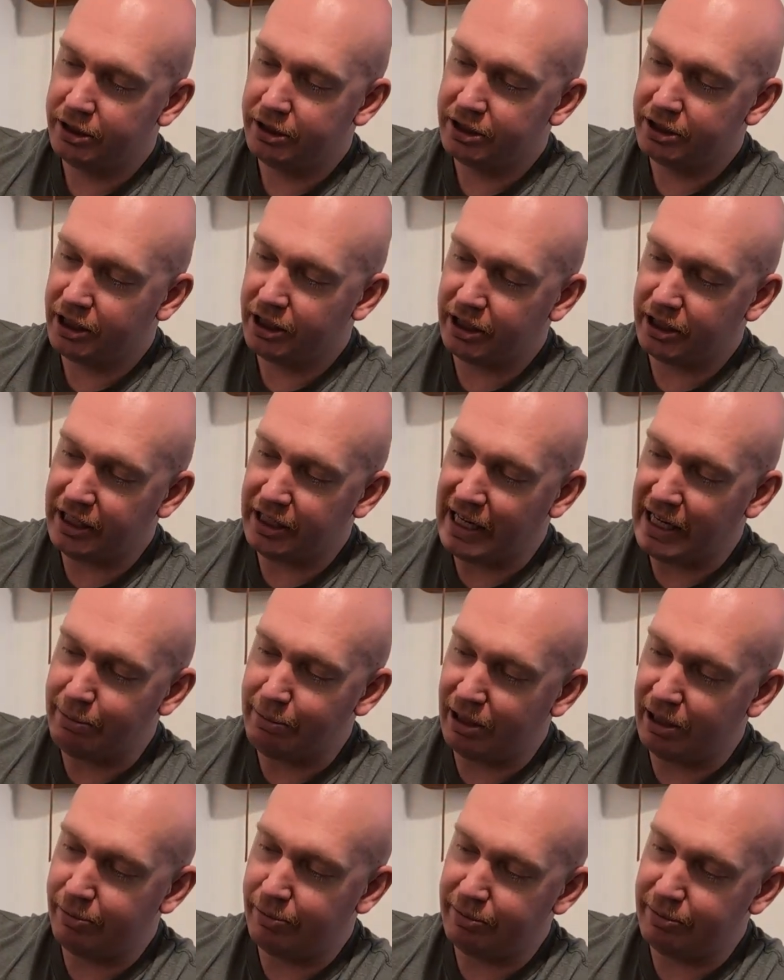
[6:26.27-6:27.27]
Just kind of dab
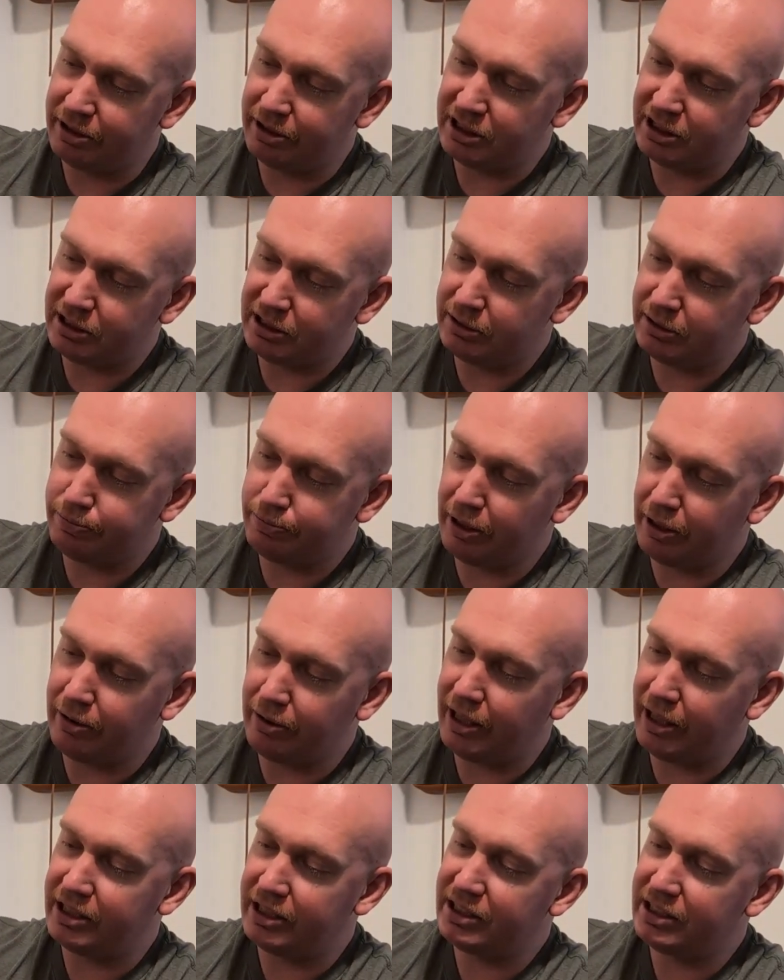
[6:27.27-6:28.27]
up and spread
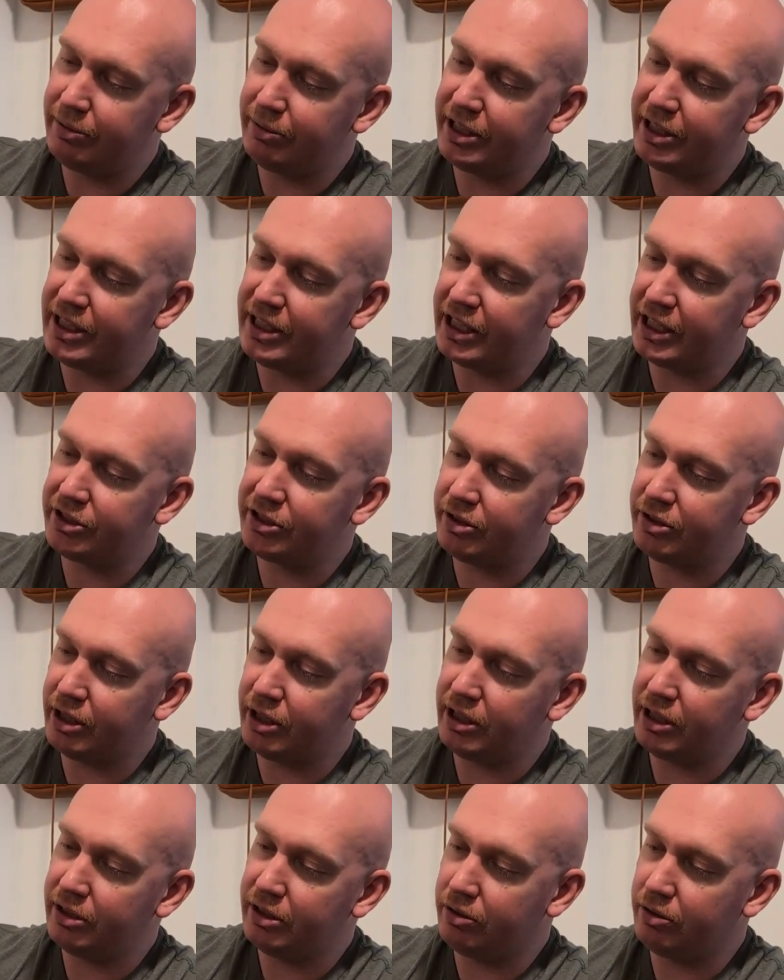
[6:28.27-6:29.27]
around some of this
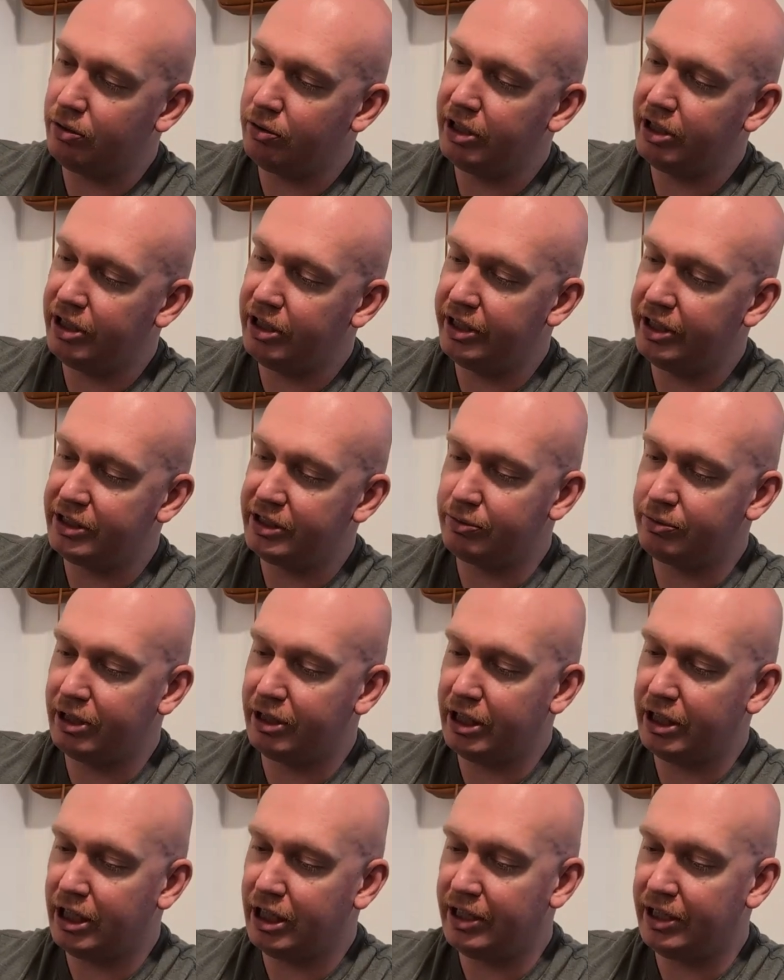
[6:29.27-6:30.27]
extra oil that's
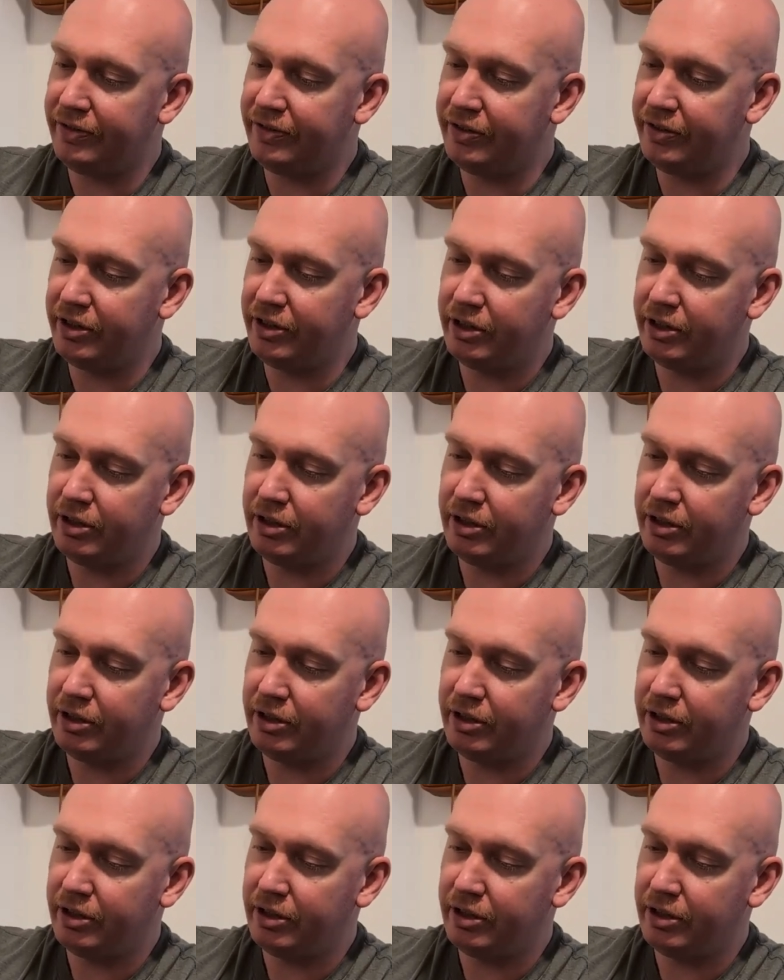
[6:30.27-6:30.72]
run off.